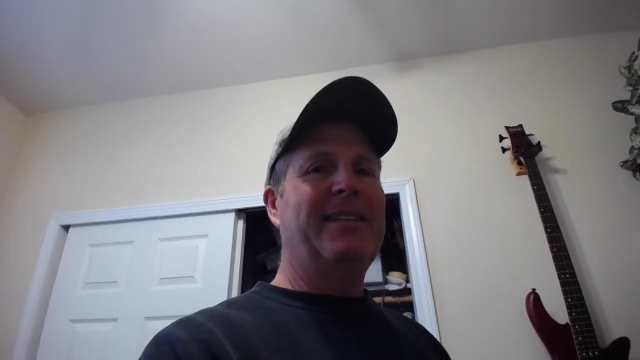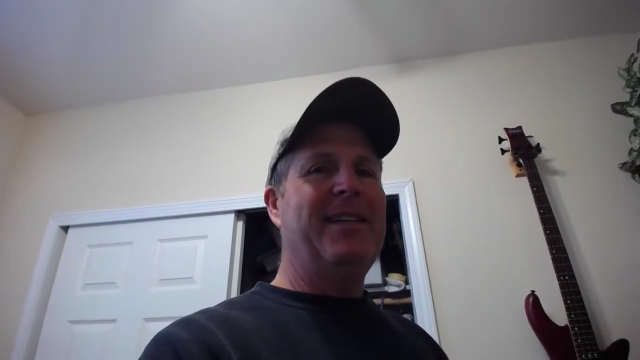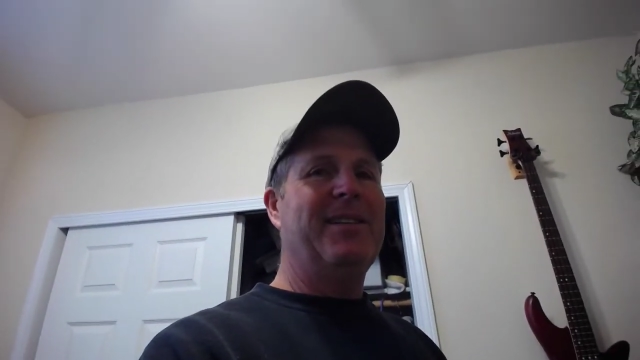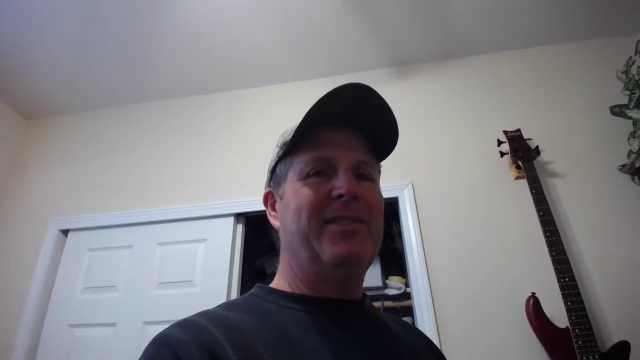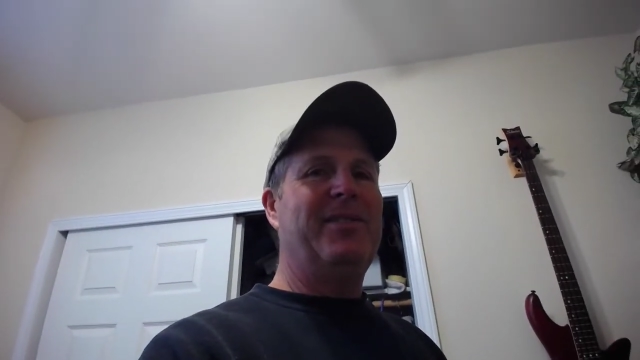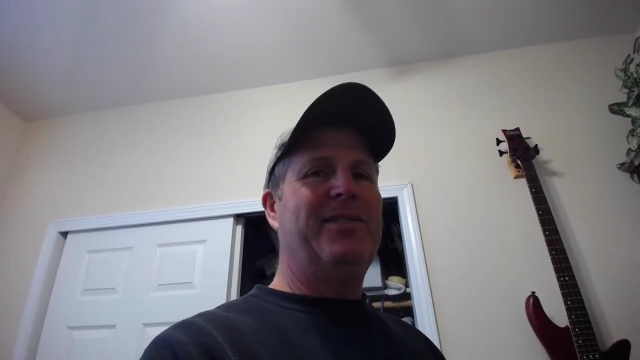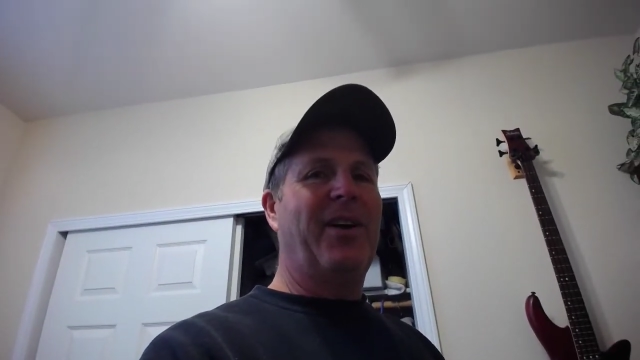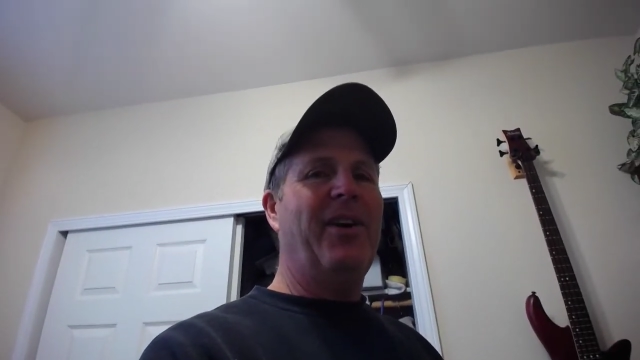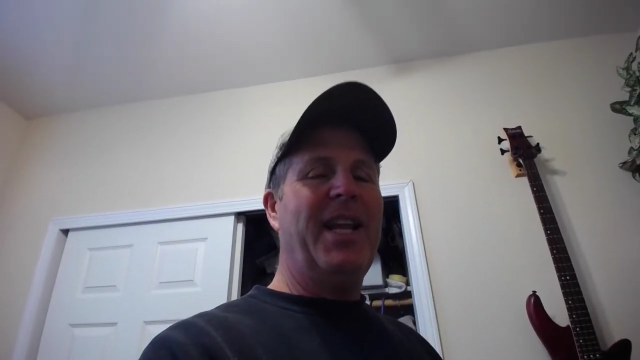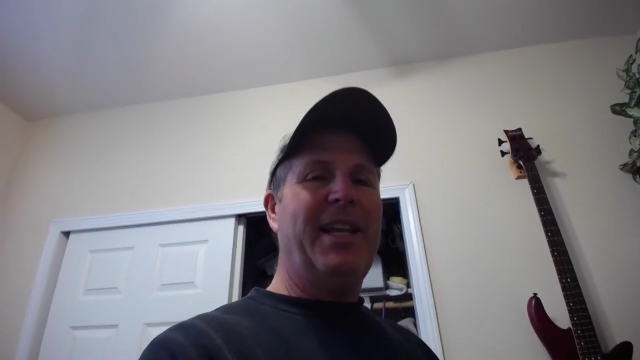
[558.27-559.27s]
is
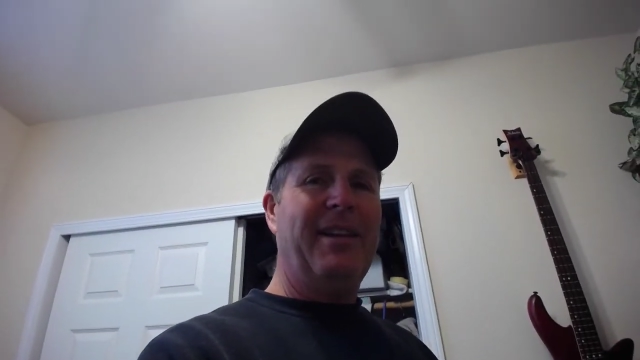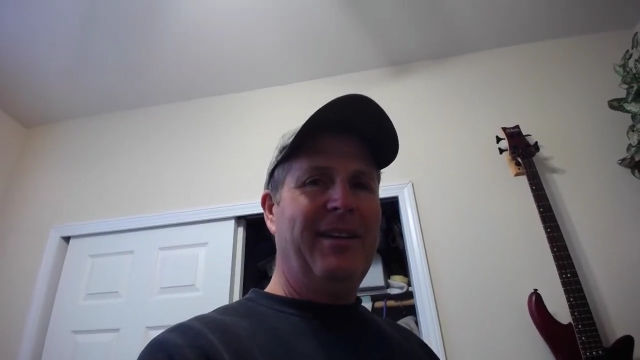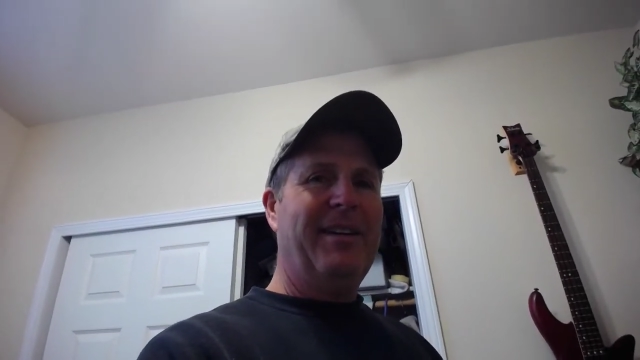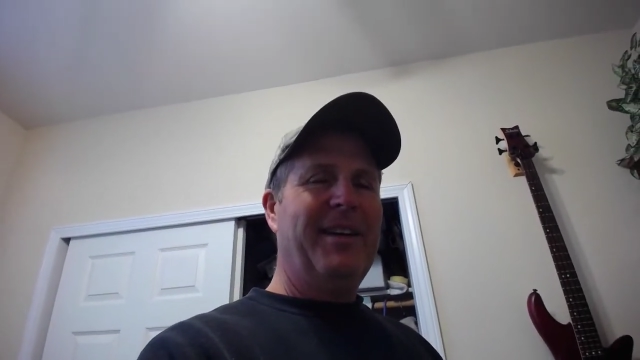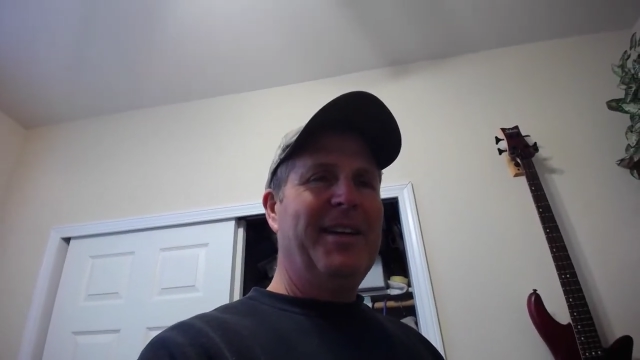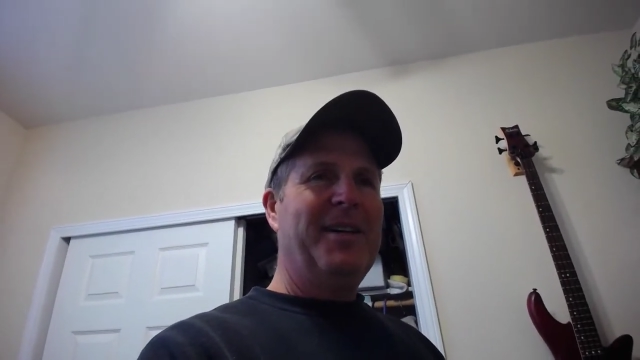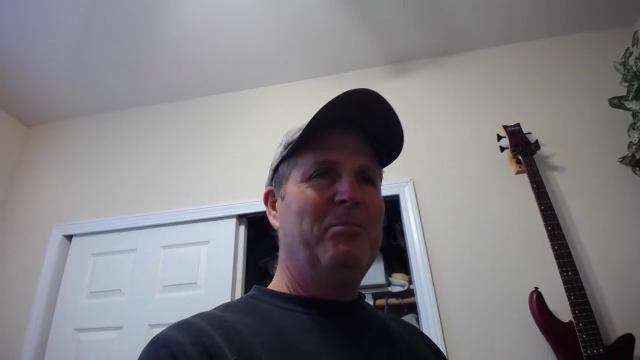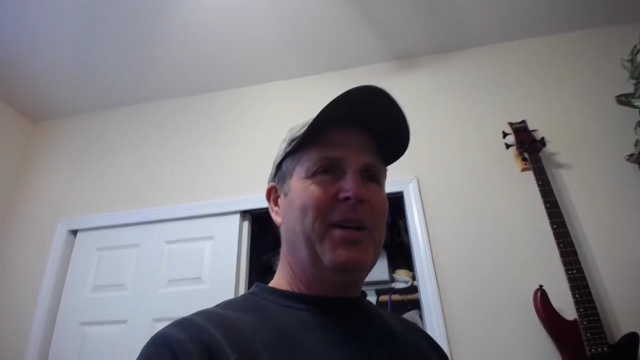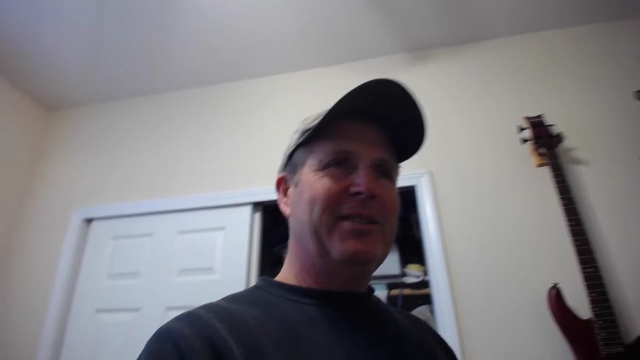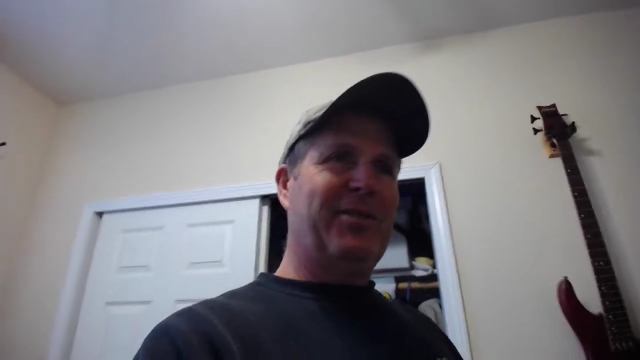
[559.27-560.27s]
dirty,
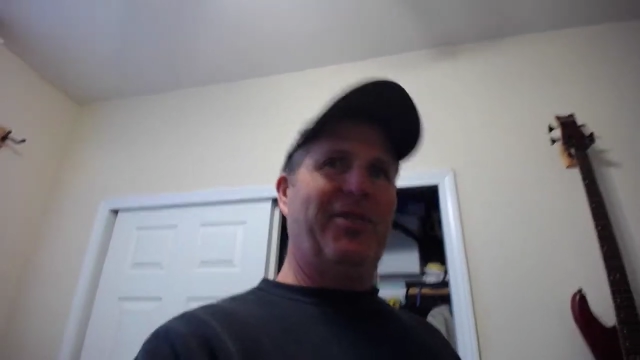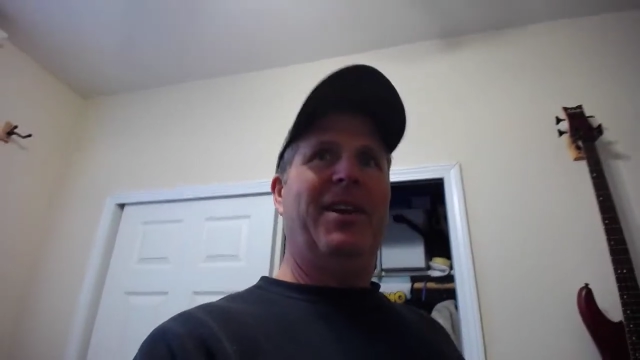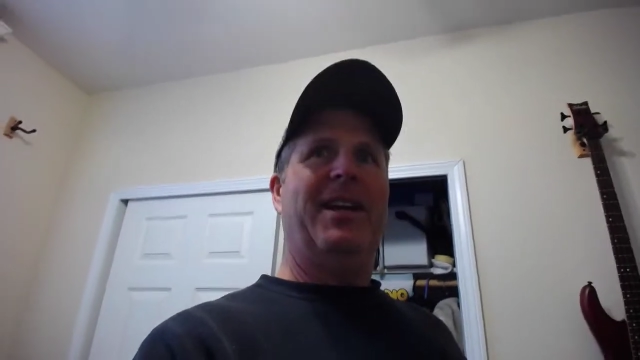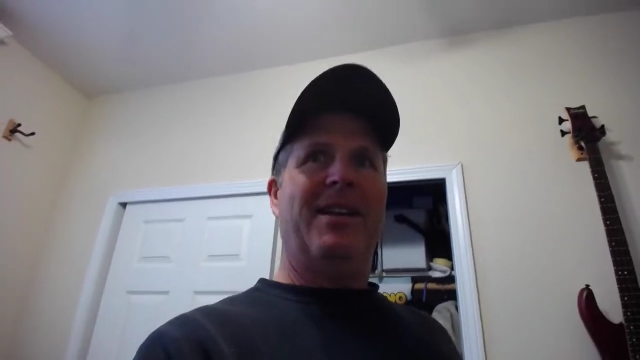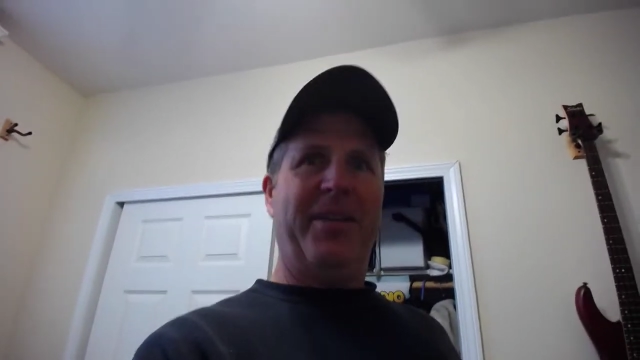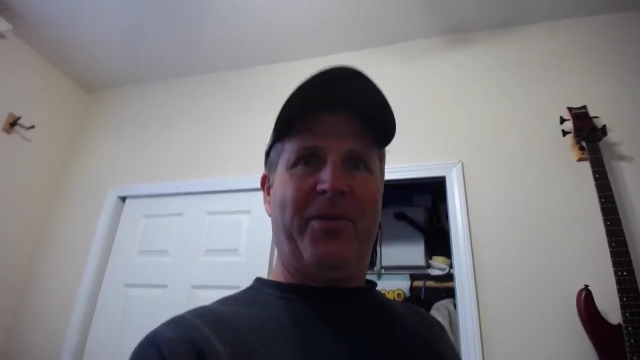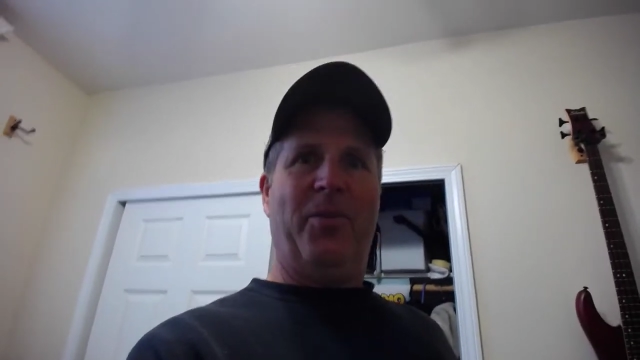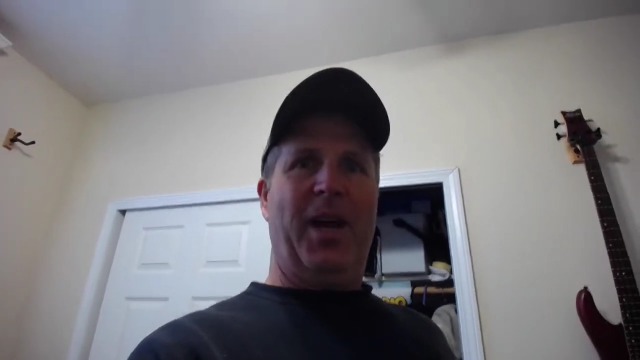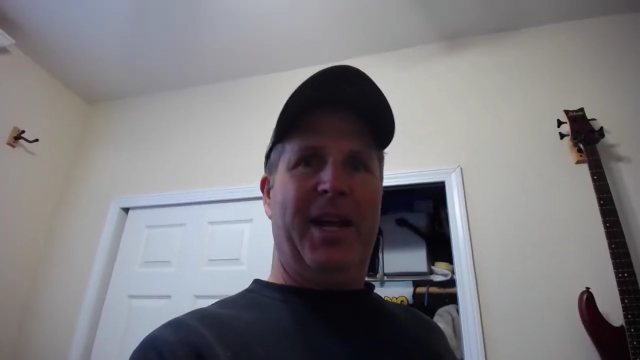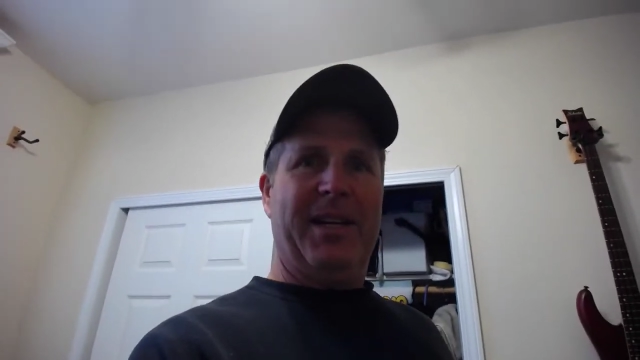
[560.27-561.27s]
but it's dirty in a
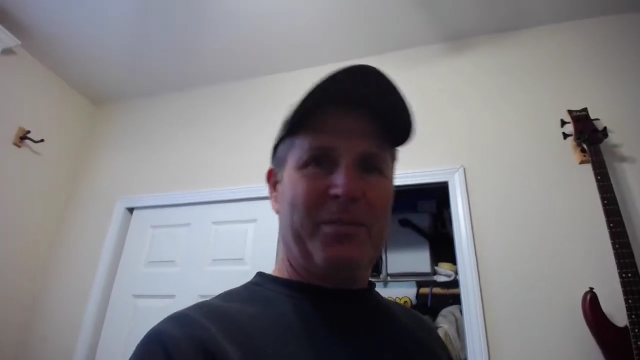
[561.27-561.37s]
different way.